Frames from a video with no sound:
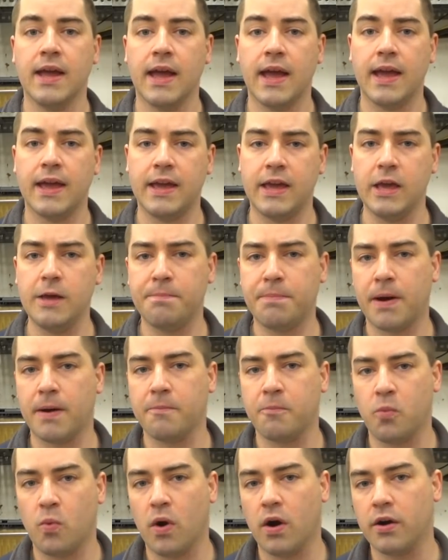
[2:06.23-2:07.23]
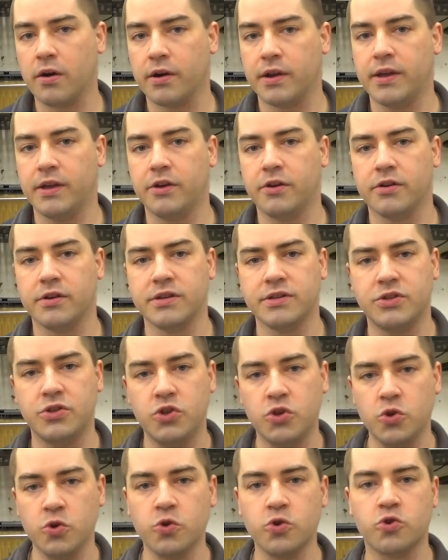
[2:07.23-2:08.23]
A heat pump water heater
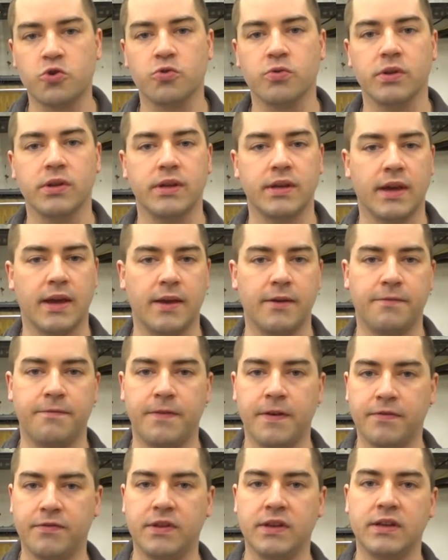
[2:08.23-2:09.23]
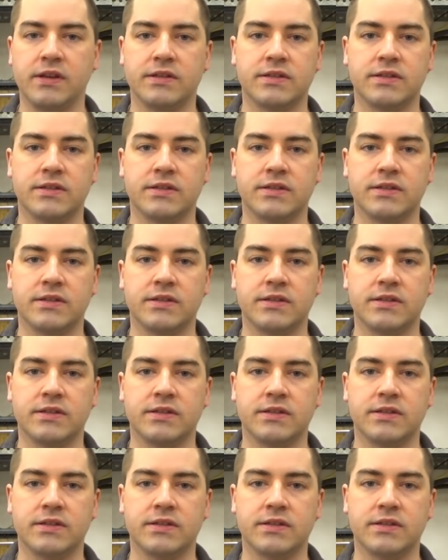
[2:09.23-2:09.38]
is usually a 50,